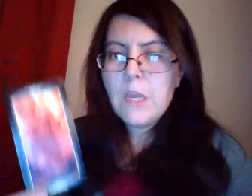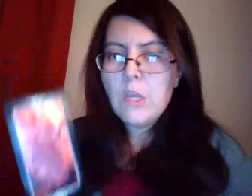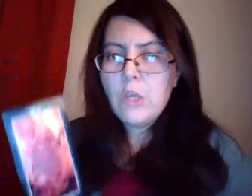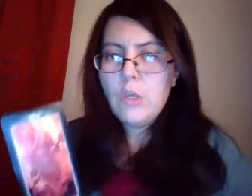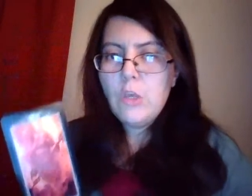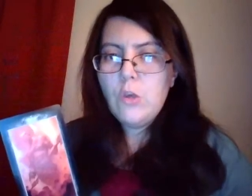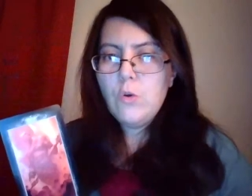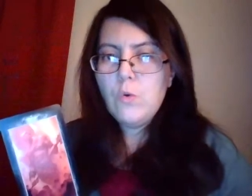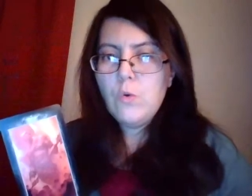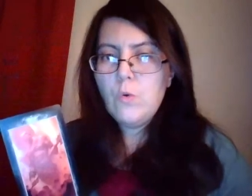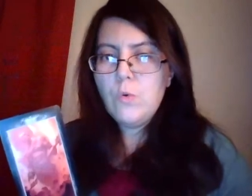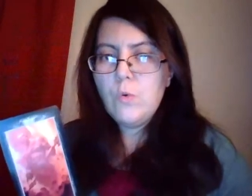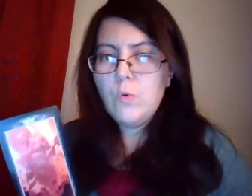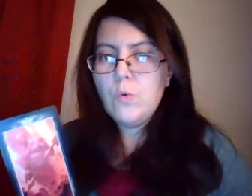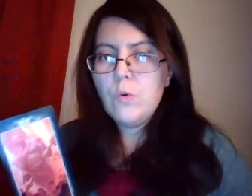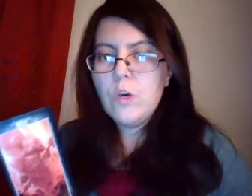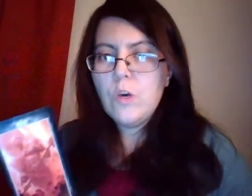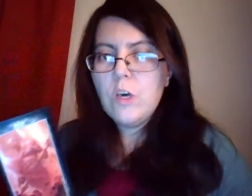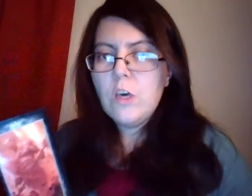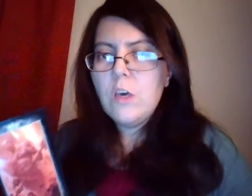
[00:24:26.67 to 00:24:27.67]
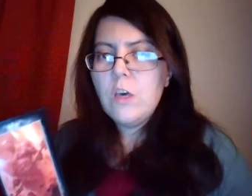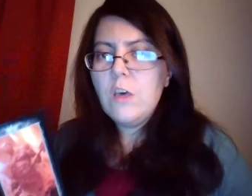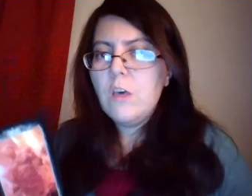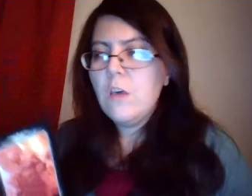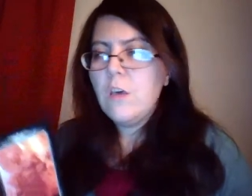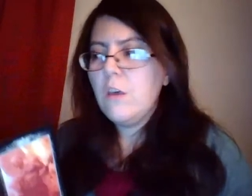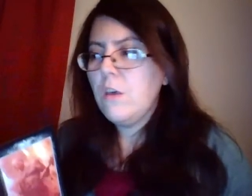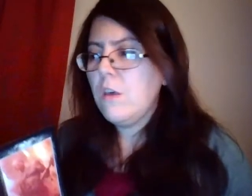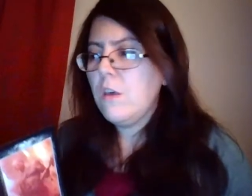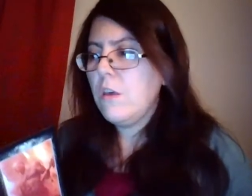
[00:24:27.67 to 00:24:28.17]
You
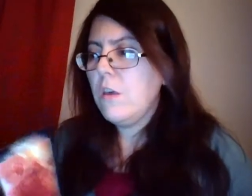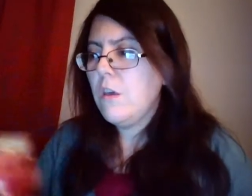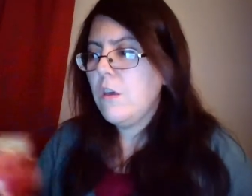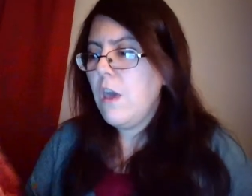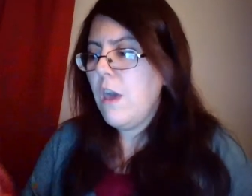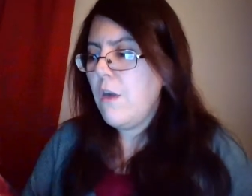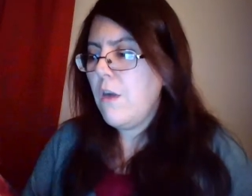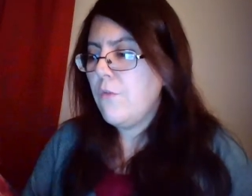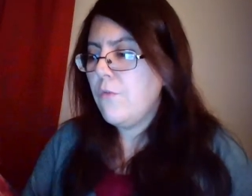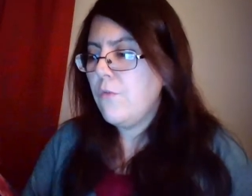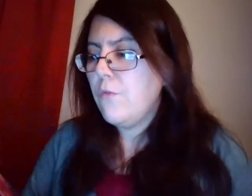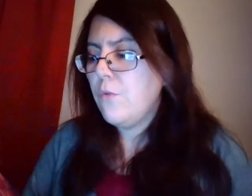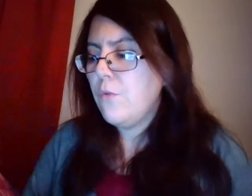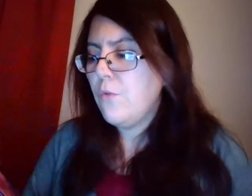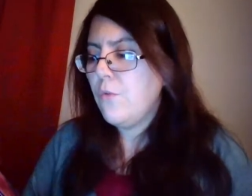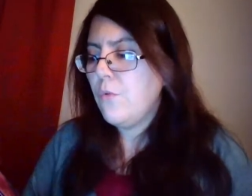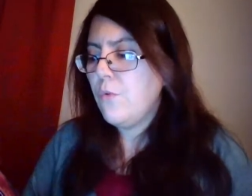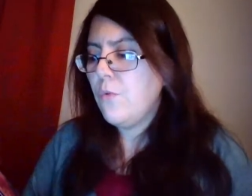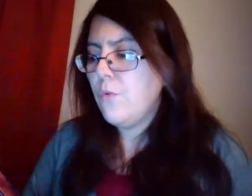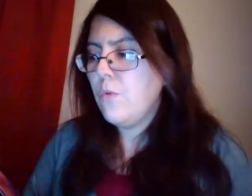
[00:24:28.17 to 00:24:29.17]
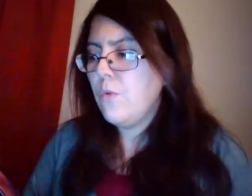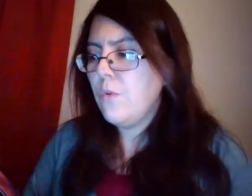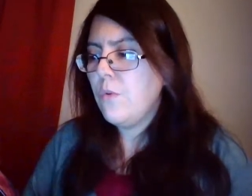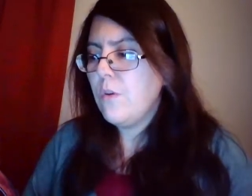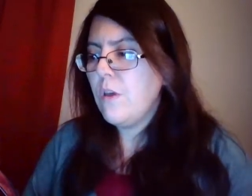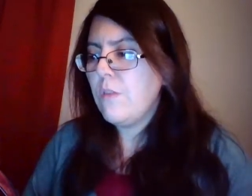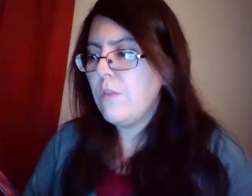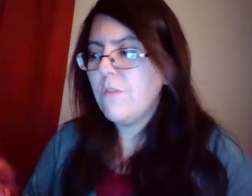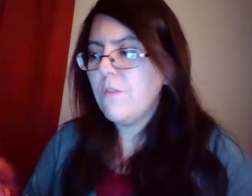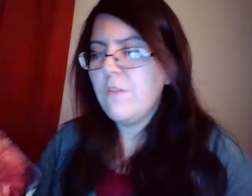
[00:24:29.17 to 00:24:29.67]
have to
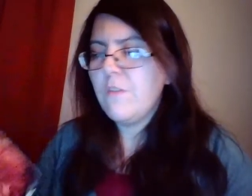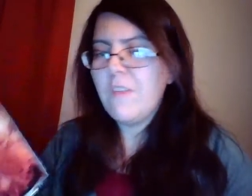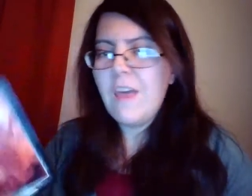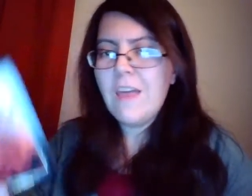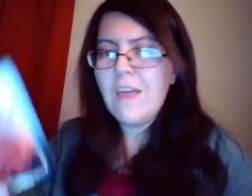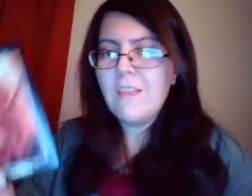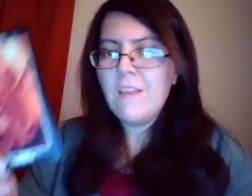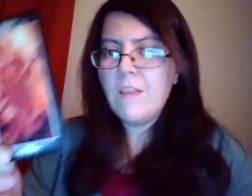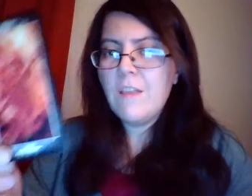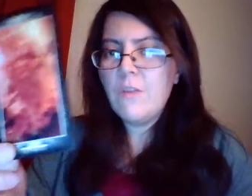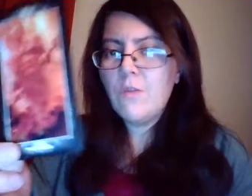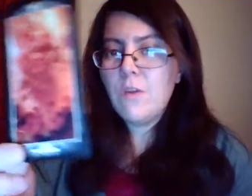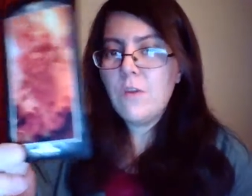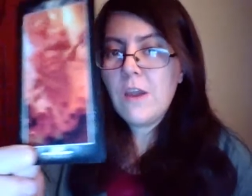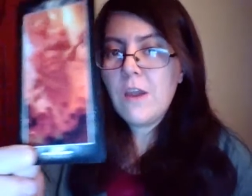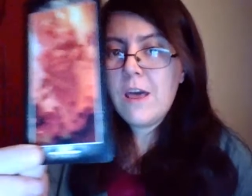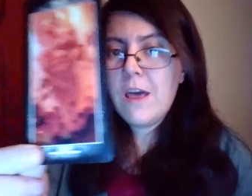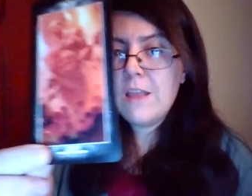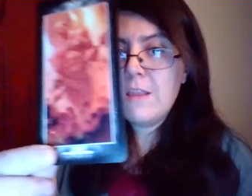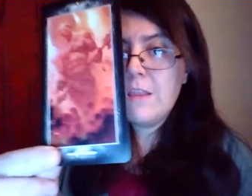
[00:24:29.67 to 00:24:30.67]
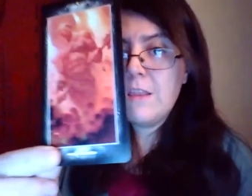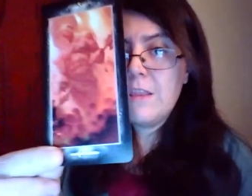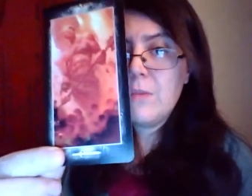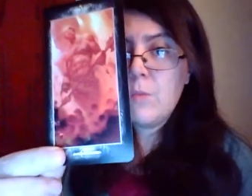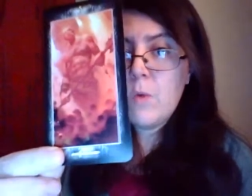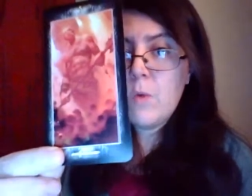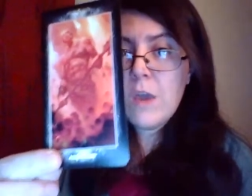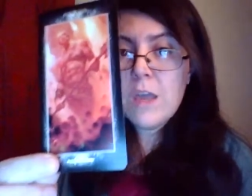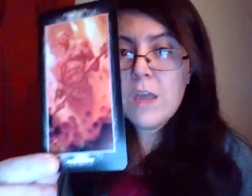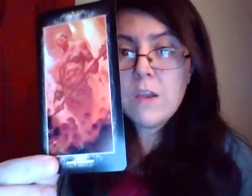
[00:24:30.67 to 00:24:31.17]
understand that you cannot
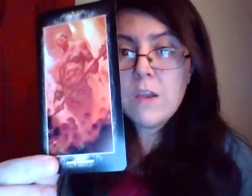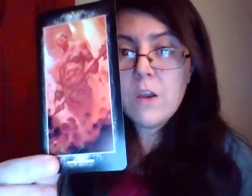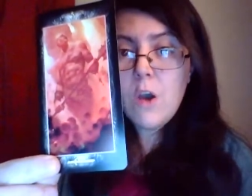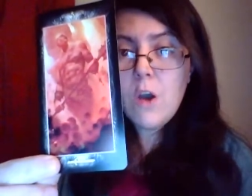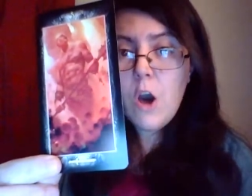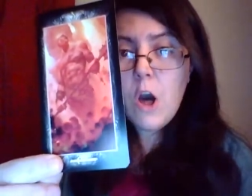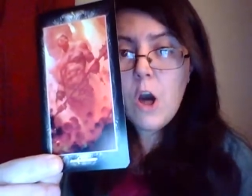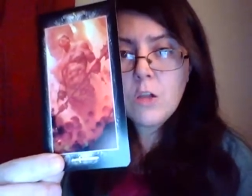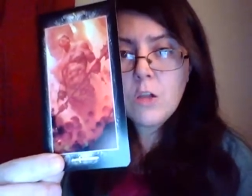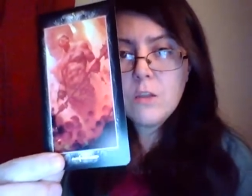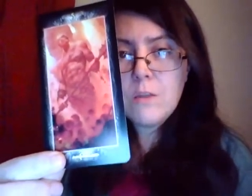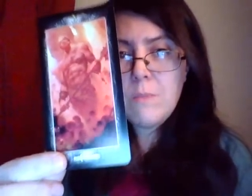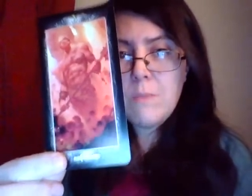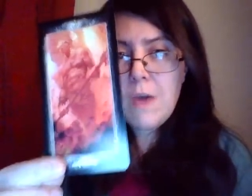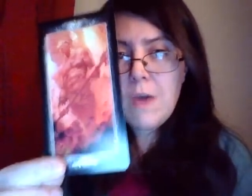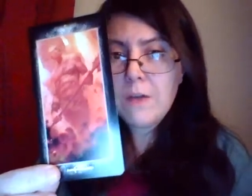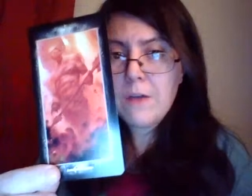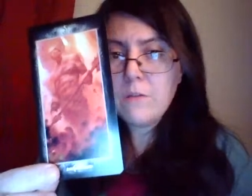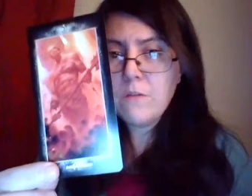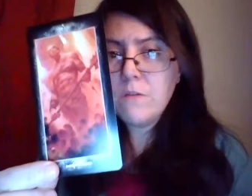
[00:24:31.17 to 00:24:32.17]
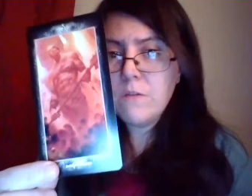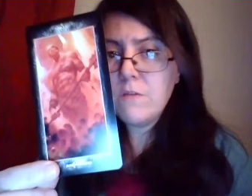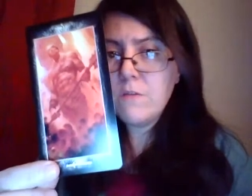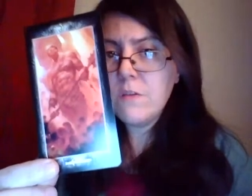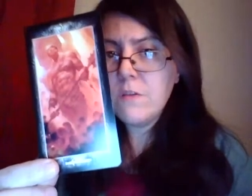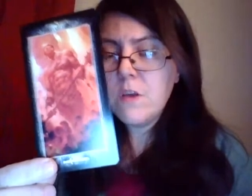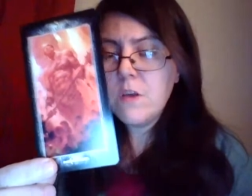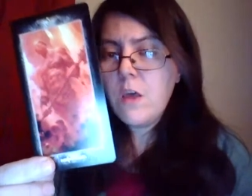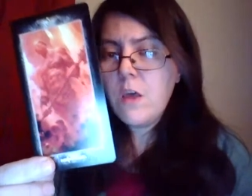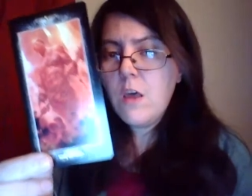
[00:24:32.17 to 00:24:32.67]
win all the battles,